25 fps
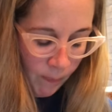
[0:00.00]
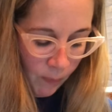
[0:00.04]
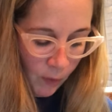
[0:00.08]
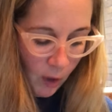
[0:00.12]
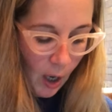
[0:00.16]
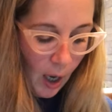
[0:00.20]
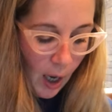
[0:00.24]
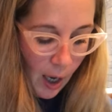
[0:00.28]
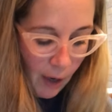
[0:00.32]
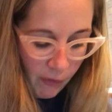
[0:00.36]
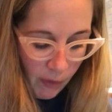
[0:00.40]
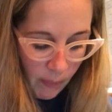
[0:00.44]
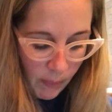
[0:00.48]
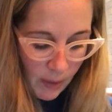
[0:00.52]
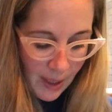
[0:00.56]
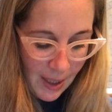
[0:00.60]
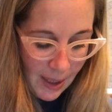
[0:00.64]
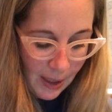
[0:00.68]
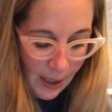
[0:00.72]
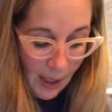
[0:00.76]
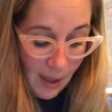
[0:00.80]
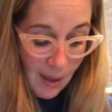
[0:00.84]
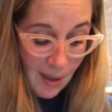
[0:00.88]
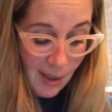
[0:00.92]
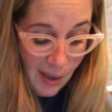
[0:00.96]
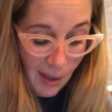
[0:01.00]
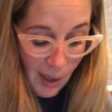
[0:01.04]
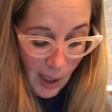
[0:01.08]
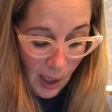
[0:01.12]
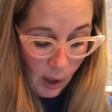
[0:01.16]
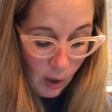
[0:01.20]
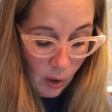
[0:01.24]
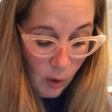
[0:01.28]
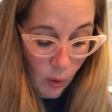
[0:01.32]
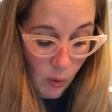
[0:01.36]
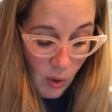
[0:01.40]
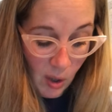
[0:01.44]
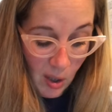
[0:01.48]
from the skins, because I
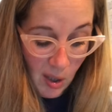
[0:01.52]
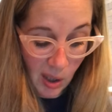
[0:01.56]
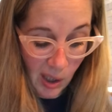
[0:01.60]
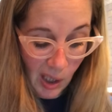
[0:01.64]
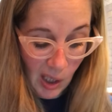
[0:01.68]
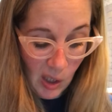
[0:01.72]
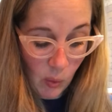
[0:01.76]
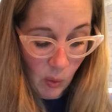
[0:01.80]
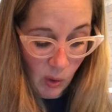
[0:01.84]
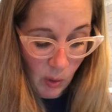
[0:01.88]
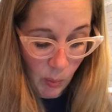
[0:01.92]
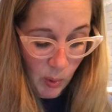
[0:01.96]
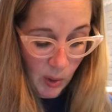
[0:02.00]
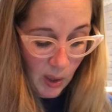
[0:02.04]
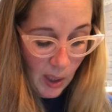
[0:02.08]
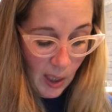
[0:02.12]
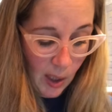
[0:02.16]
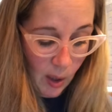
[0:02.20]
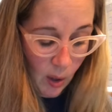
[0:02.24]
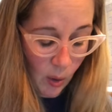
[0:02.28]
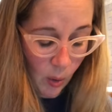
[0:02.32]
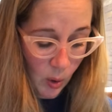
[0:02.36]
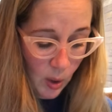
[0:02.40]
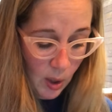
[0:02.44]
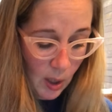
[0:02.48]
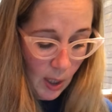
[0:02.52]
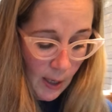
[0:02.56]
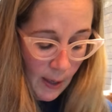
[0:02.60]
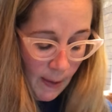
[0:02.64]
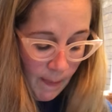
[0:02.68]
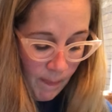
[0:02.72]
include the skins with potatoes.